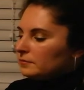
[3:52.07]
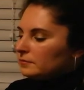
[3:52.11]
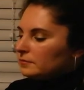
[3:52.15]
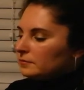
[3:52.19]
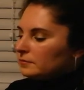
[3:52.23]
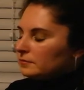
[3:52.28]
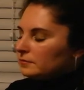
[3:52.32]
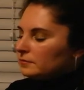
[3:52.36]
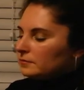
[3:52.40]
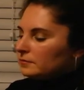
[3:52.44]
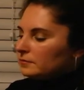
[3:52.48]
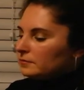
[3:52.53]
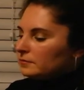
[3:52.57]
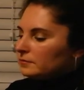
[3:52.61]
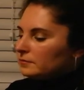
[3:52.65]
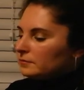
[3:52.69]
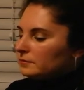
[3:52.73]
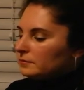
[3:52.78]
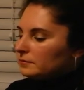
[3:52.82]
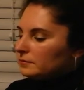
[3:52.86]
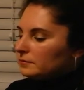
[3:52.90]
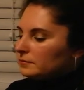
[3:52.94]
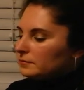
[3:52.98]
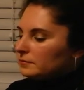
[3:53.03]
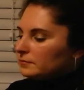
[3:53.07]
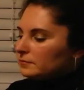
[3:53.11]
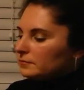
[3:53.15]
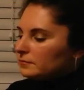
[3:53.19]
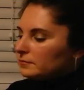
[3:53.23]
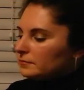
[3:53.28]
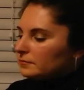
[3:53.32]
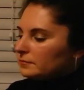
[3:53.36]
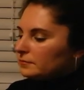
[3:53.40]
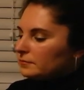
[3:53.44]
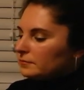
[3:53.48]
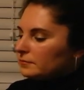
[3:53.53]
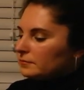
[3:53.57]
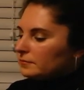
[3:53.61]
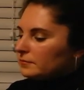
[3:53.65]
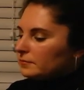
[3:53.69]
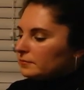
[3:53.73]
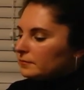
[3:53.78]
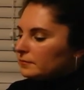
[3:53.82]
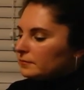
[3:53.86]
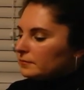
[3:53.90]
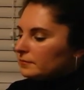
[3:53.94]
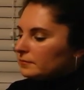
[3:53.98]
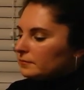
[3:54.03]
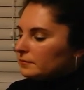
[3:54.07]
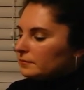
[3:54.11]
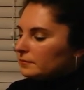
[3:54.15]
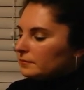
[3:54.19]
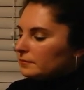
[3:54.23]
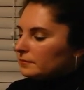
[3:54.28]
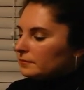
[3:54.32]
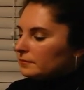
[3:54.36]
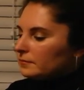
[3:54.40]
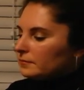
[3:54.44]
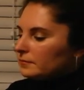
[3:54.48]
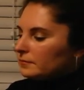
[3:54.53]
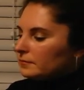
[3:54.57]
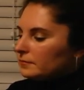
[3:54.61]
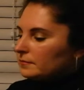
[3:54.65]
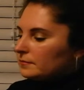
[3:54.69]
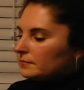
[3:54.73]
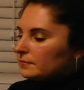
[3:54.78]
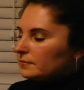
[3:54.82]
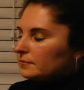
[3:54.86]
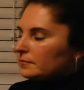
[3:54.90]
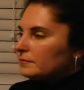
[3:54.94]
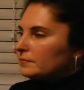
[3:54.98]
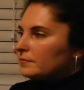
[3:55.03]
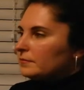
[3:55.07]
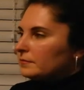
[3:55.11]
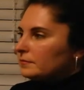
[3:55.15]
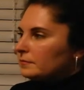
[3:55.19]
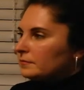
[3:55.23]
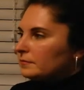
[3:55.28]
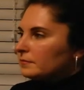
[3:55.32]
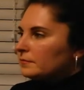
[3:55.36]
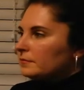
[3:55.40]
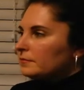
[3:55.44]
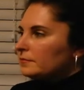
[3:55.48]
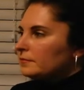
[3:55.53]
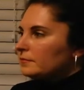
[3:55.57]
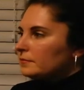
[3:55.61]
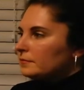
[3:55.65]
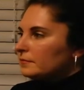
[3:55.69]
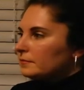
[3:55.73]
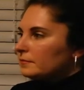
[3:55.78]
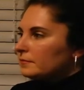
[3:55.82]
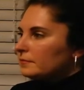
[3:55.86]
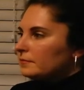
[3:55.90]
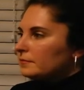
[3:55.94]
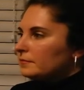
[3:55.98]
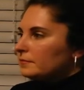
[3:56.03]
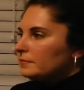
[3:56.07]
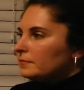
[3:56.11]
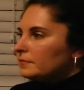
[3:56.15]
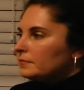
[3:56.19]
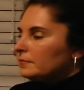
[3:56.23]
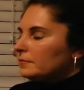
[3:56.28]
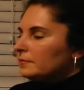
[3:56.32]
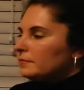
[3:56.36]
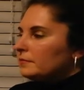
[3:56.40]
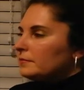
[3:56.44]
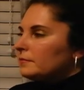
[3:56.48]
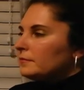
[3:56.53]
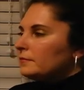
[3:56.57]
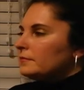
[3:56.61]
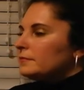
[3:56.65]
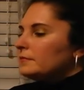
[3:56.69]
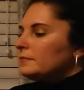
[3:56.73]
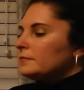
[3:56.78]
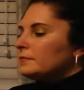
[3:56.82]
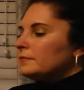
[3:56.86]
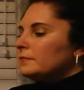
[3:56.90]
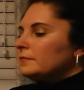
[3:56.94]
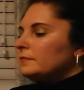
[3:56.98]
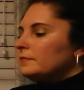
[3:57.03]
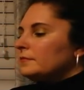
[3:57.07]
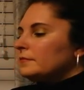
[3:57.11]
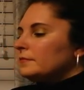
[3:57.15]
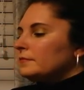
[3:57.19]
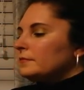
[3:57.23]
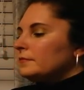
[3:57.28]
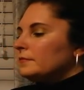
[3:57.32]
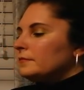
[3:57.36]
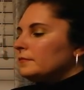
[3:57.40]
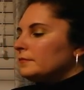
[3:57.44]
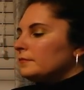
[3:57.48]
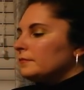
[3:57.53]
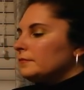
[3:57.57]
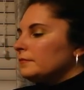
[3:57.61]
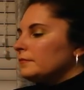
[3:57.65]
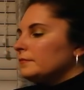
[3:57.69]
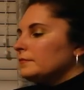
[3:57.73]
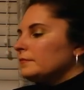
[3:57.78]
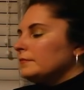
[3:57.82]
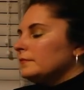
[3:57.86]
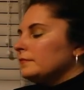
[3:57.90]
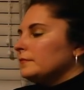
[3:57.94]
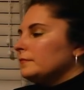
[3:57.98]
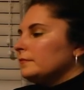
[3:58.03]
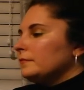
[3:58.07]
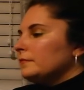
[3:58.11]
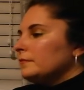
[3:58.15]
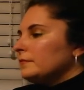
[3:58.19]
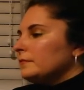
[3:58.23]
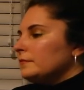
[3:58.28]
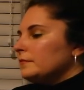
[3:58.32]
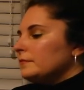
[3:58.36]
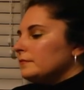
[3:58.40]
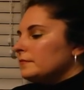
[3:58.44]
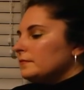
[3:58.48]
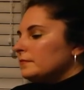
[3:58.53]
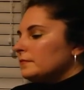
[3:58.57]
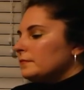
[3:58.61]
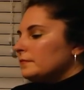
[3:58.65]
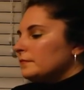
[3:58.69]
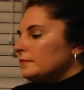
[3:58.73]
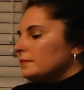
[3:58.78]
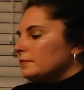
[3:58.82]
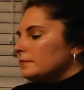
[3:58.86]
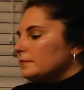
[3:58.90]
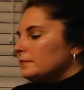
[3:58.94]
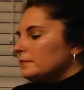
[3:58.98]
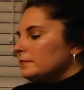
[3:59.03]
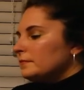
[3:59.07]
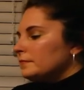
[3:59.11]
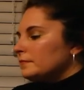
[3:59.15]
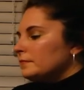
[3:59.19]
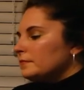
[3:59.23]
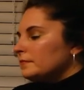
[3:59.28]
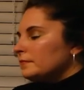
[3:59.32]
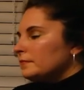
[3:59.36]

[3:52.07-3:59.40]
(not speaking)